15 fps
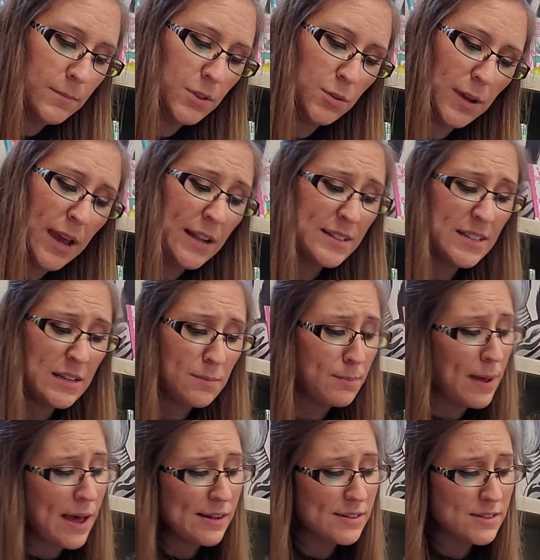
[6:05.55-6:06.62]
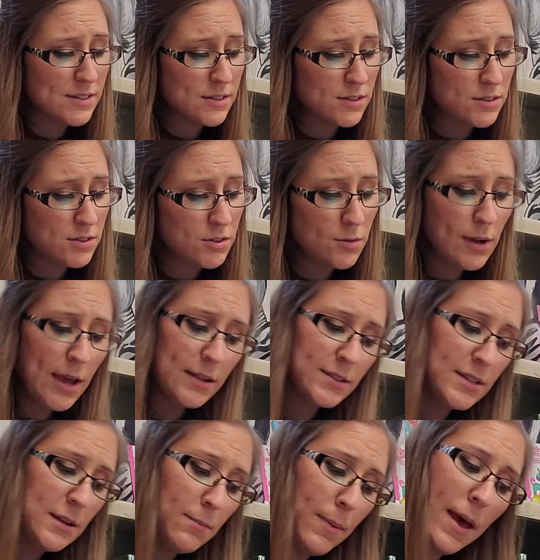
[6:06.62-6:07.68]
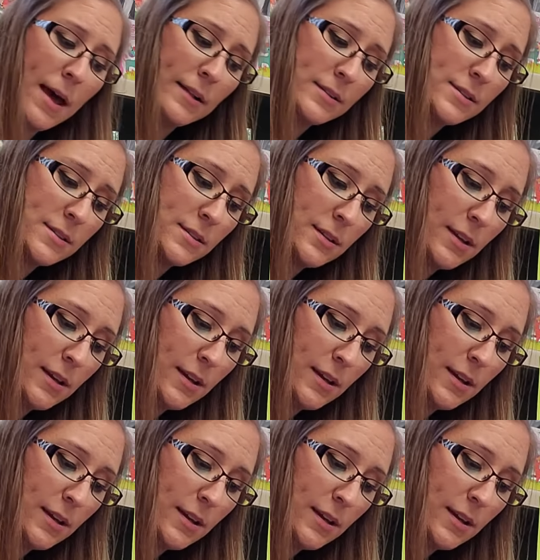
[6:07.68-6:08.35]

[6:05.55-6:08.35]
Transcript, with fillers: Do cats eat bats? Do cats eat bats?